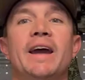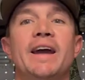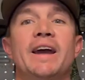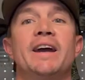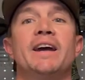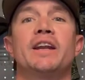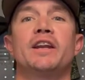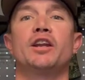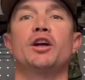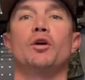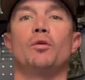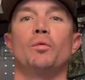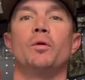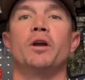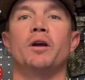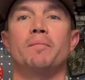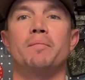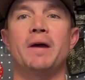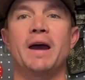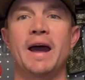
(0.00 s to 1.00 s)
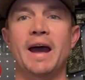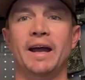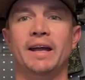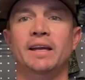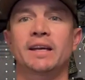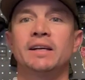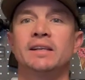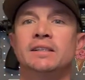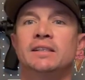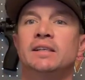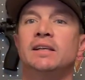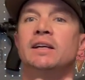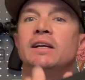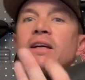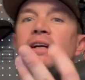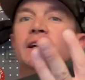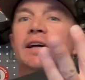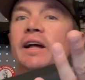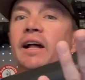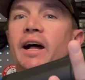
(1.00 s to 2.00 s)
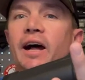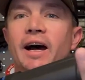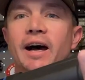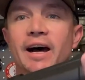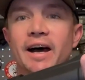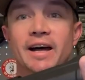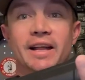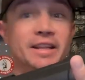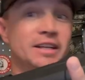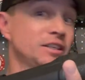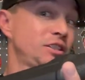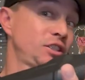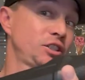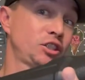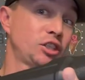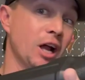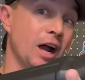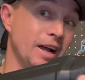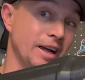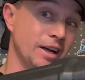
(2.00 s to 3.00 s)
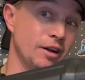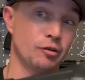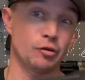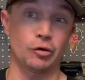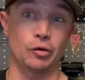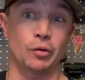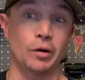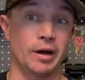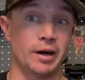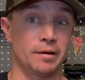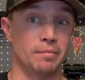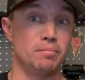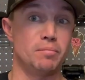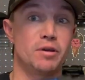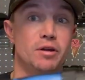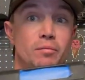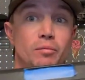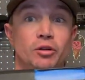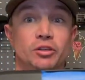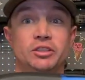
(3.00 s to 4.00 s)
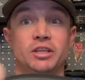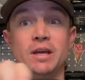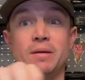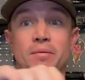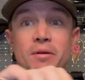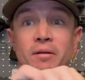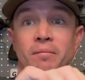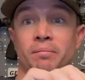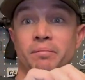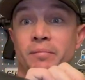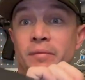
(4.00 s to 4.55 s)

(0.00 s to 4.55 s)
And we are back. This shotgun required minimal taping.